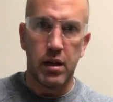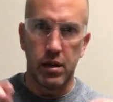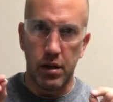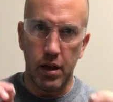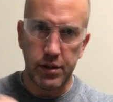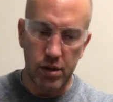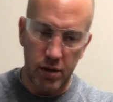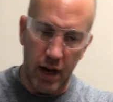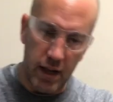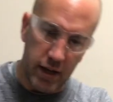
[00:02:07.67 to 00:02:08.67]
The nuts are
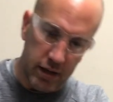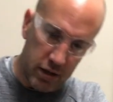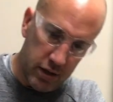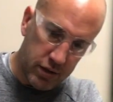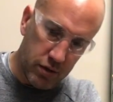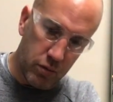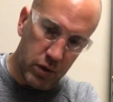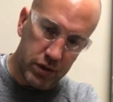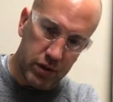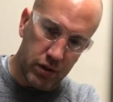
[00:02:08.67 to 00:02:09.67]
nylock nuts, so
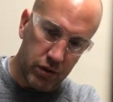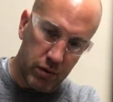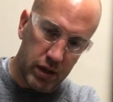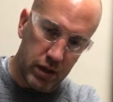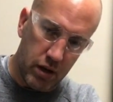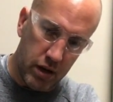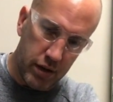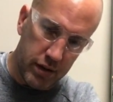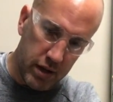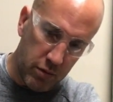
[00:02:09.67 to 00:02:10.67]
once they're threaded
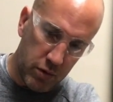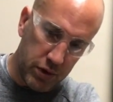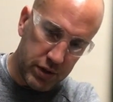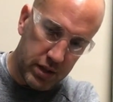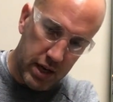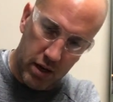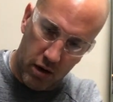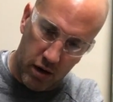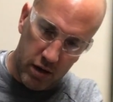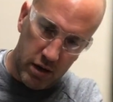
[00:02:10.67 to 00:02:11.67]
on they will stay
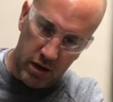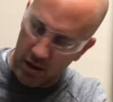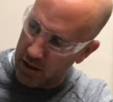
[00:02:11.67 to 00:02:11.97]
on,